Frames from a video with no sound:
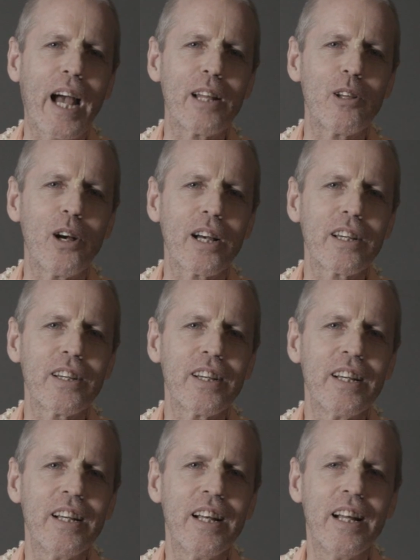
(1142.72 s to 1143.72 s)
I look.
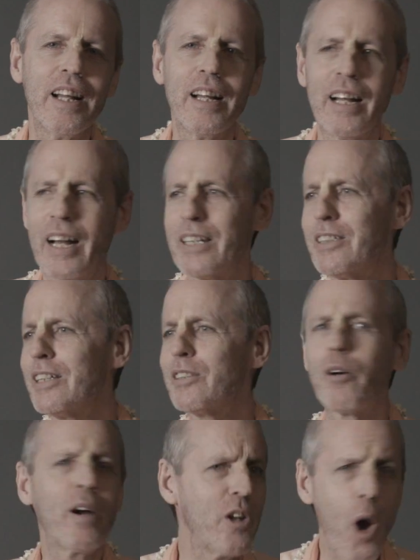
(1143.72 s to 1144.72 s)
And she's
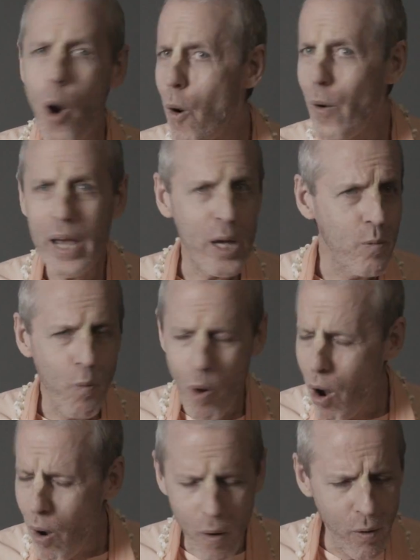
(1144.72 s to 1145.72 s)
going, no, he
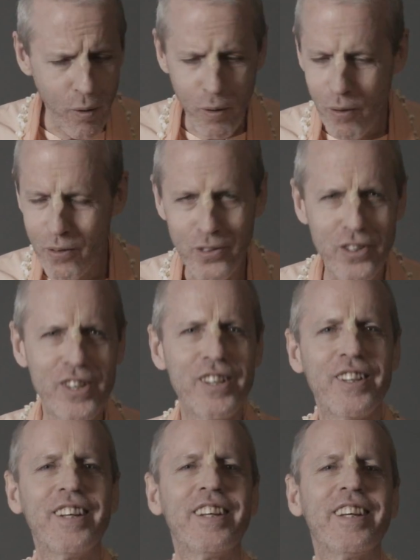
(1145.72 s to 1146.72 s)
won't.
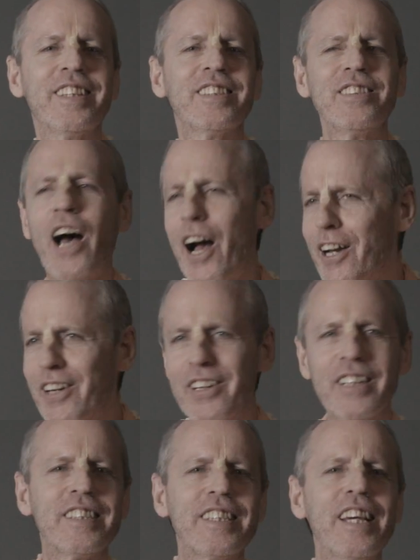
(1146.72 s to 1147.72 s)
He's not going
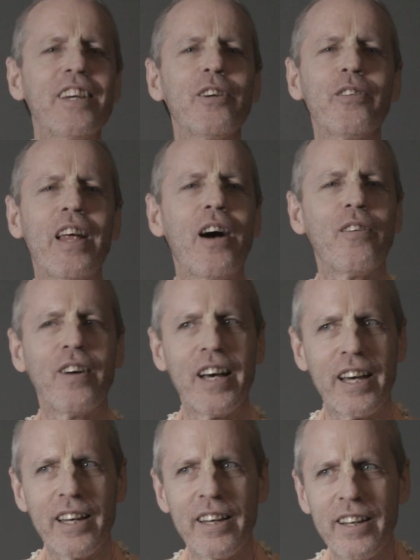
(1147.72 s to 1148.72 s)
to see you that
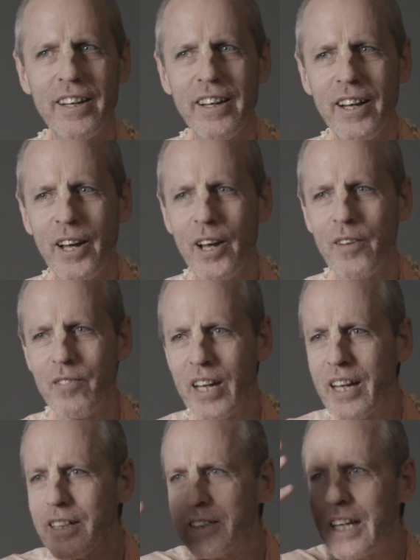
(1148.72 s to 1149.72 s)
way.
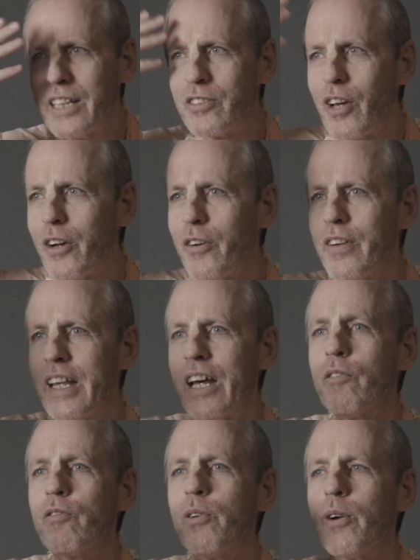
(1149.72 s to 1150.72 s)
Because he's under the
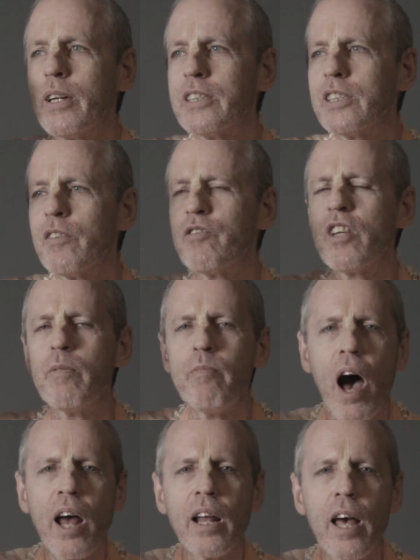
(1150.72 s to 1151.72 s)
influence of
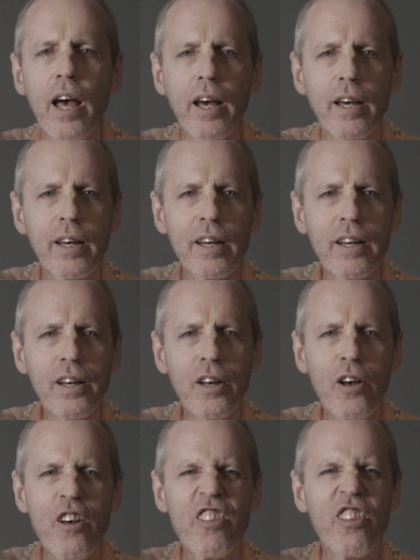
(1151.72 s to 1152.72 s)
demonic
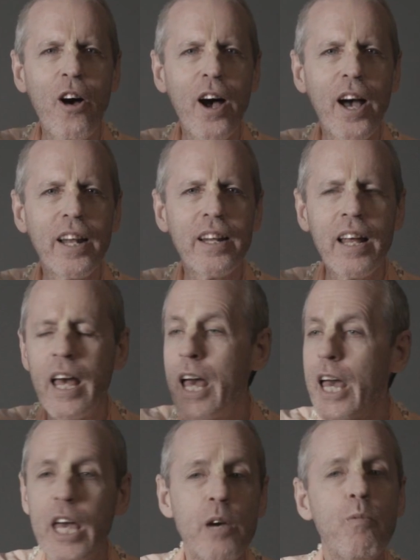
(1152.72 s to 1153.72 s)
thought.
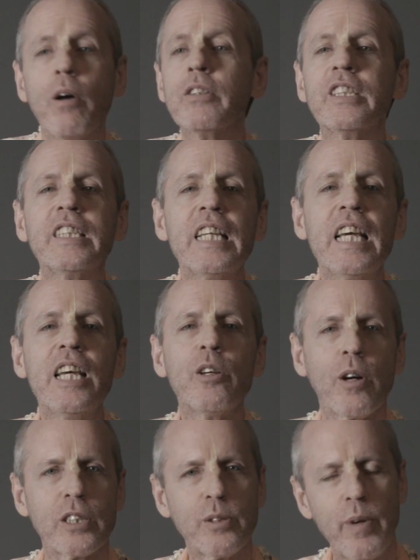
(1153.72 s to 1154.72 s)
He won't see
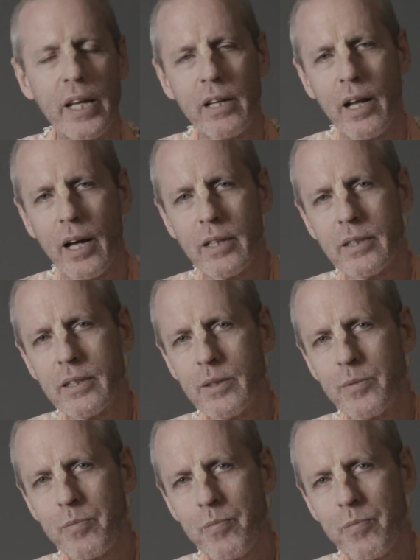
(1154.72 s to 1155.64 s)
your sweetness.